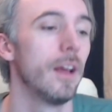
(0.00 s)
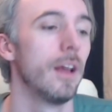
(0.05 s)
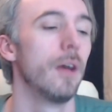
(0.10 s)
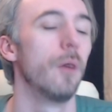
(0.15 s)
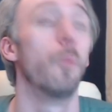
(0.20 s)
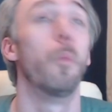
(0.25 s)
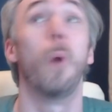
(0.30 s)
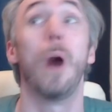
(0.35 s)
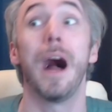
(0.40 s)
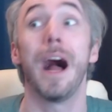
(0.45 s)

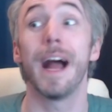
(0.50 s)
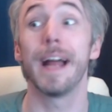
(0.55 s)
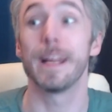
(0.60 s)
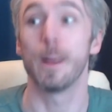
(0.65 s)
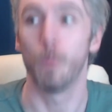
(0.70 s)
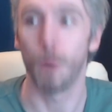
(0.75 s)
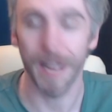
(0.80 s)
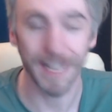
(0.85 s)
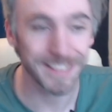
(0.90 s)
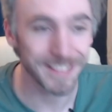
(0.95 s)

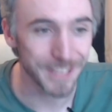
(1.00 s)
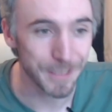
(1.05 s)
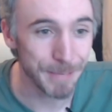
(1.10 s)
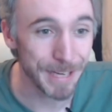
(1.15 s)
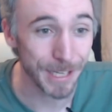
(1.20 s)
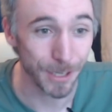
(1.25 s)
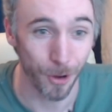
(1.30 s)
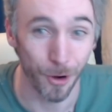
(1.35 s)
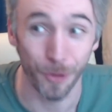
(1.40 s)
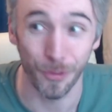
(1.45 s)
Why did they
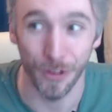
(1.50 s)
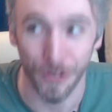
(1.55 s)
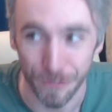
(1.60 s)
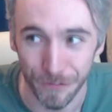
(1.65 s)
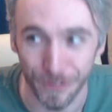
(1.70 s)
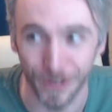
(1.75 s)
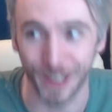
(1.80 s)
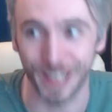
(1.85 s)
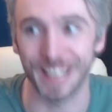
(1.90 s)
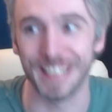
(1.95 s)
make all the
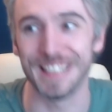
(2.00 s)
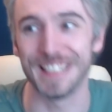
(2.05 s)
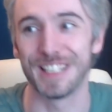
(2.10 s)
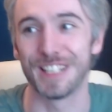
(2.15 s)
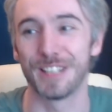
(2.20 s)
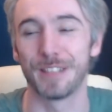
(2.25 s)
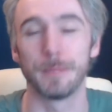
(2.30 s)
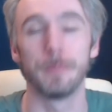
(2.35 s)
fucking...